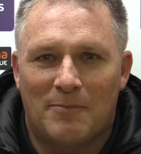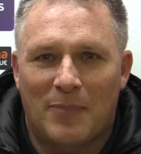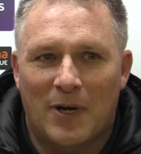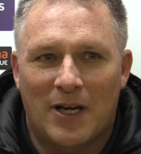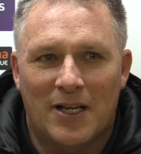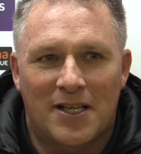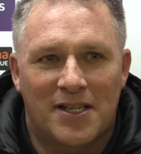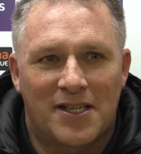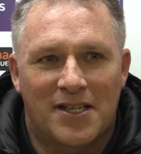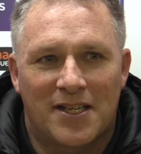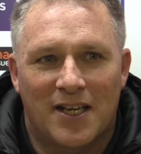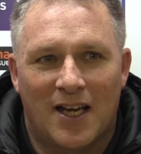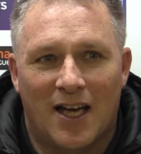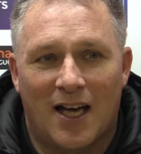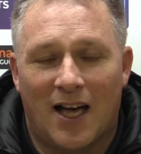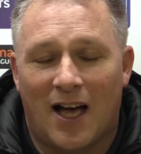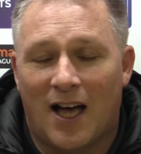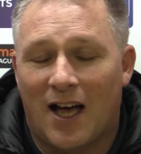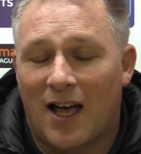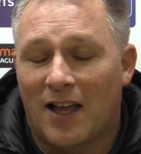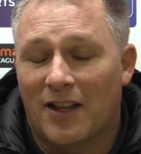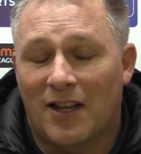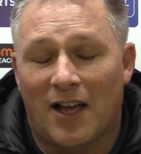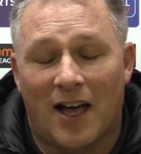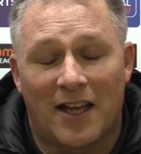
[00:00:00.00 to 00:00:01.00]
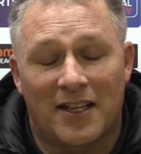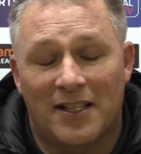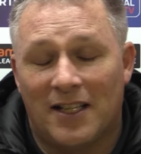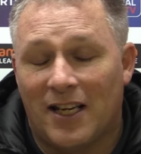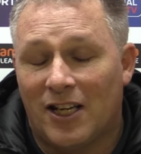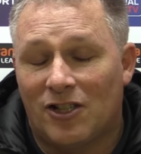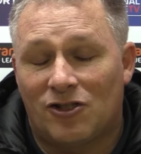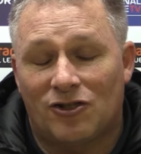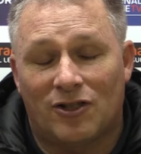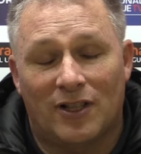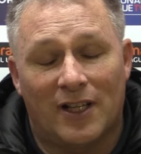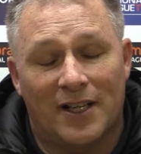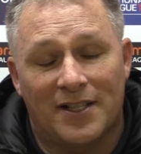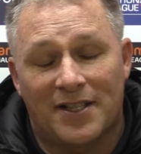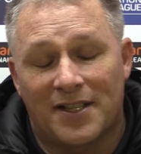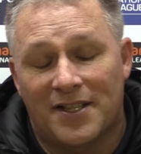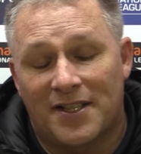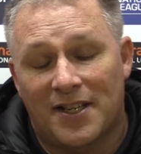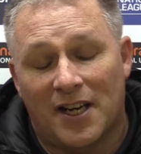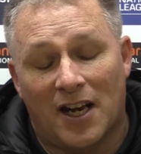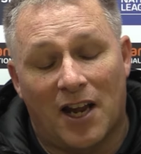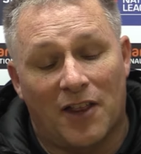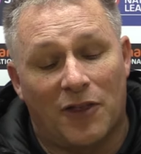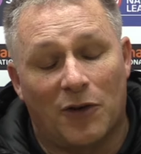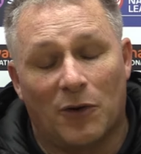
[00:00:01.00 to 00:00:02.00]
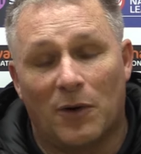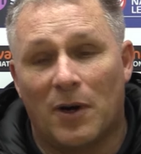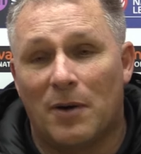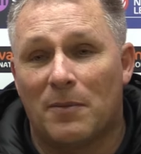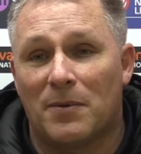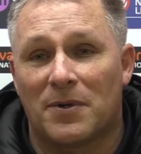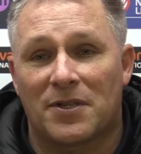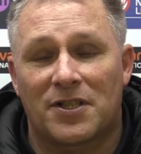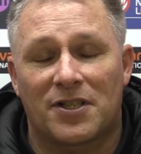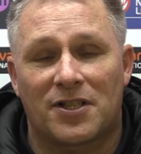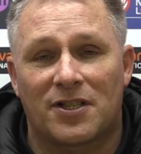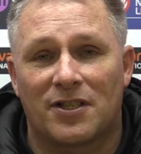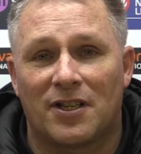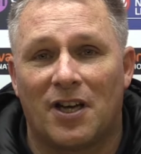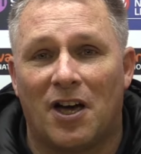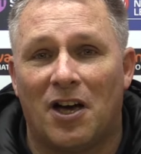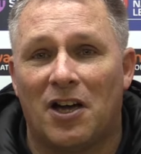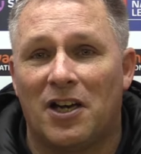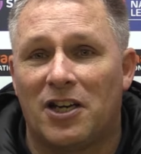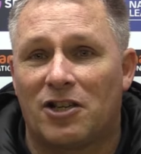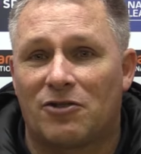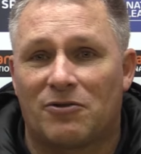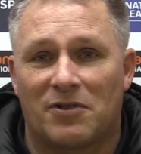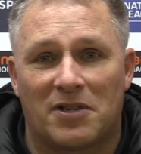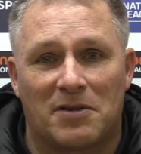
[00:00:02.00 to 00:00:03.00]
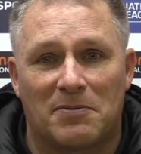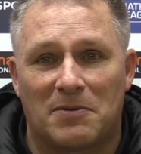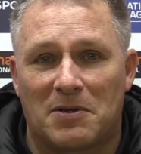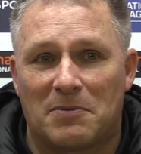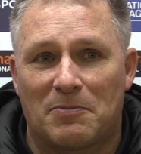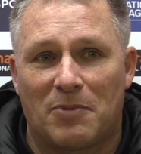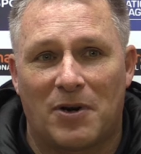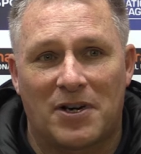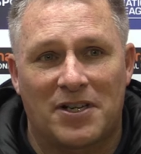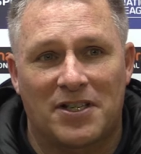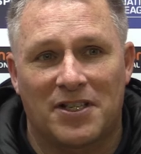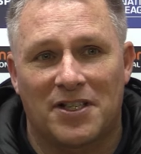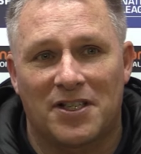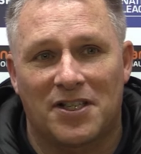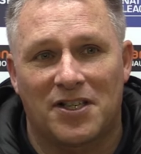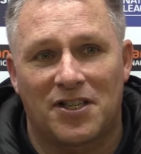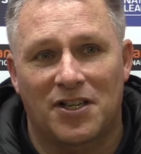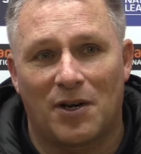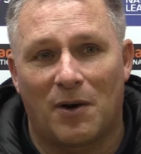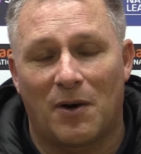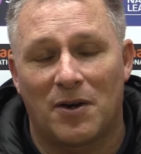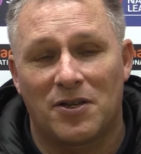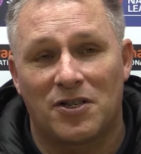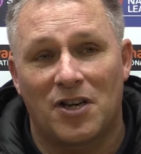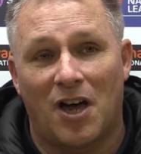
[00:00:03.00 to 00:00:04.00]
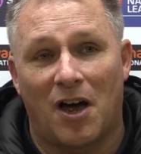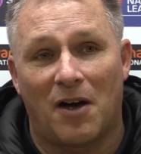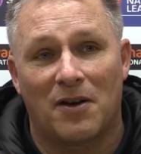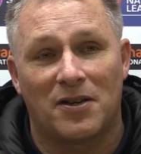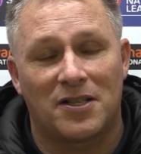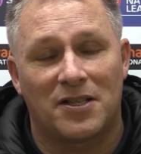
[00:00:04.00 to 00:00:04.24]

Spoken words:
but I literally, as I said, I thought it was early Christmas presents. So